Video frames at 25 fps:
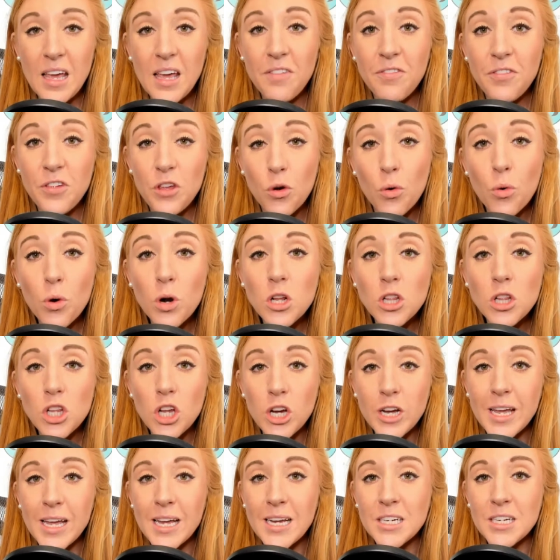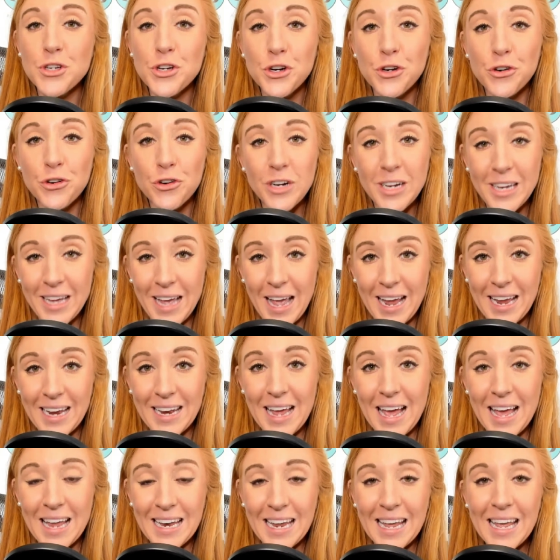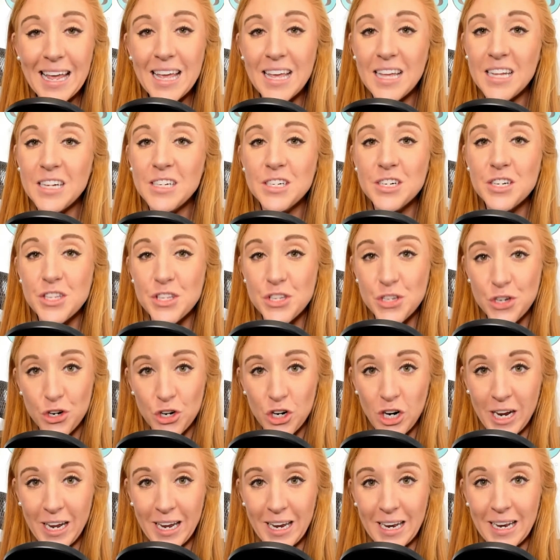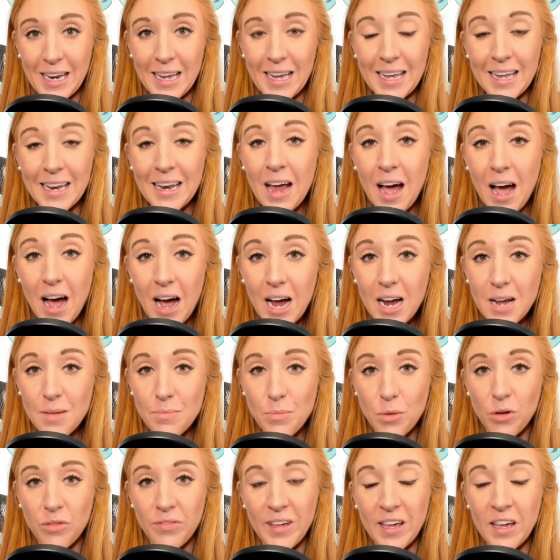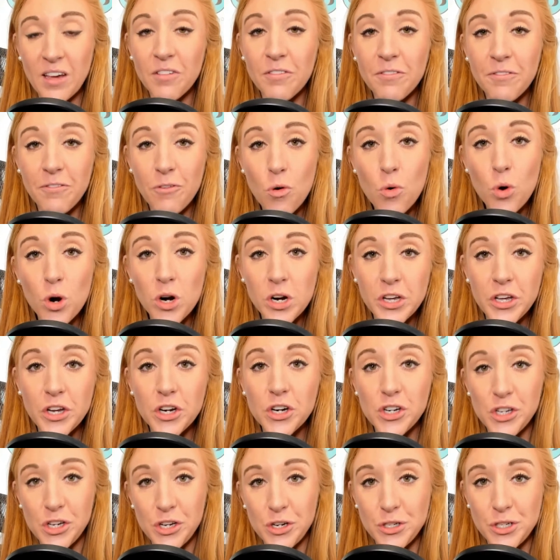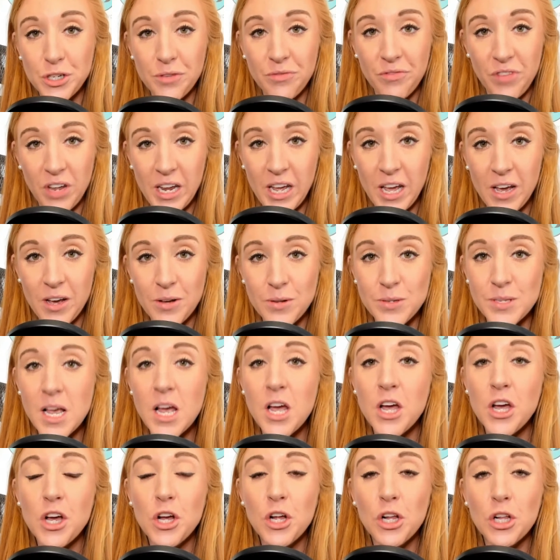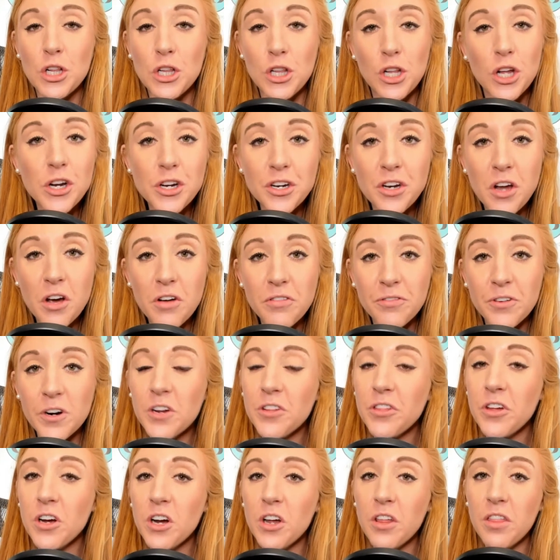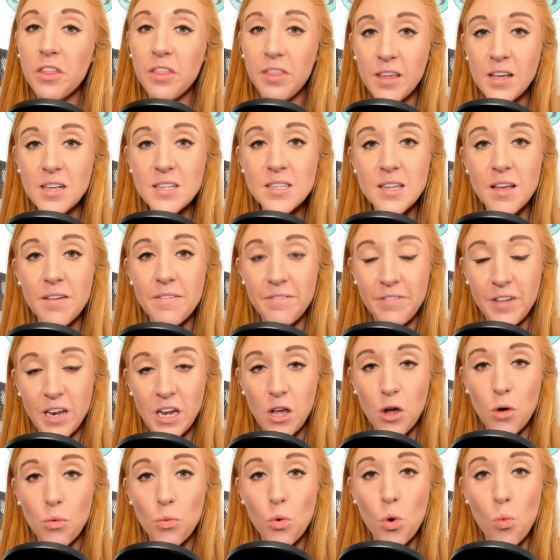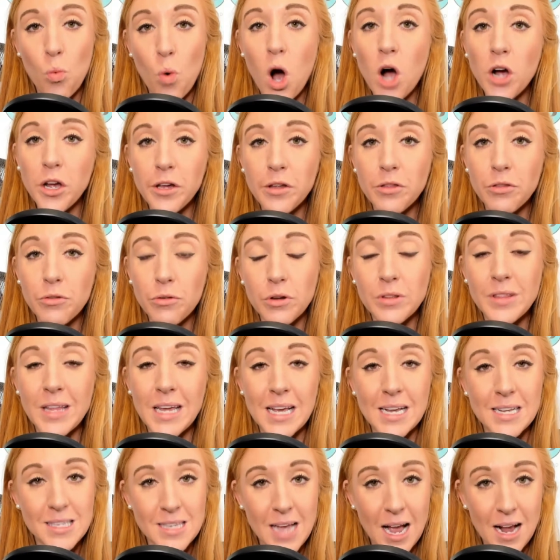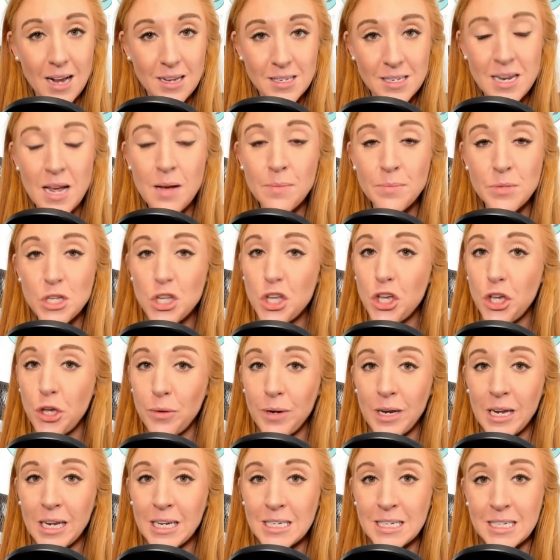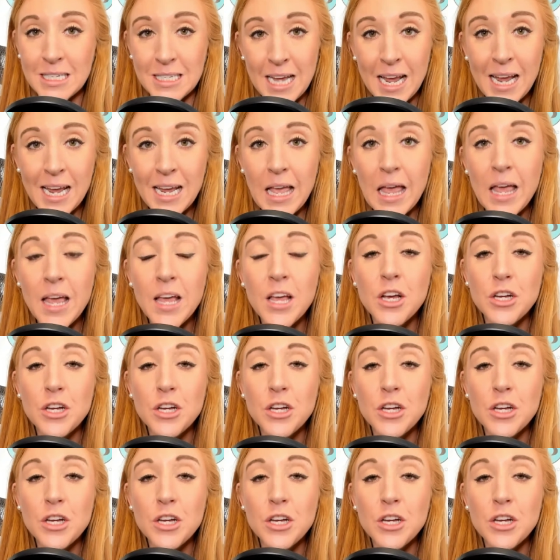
If you're looking to create an end screen in iMovie for your YouTube videos, look no further. This video will walk you through the exact steps you need to take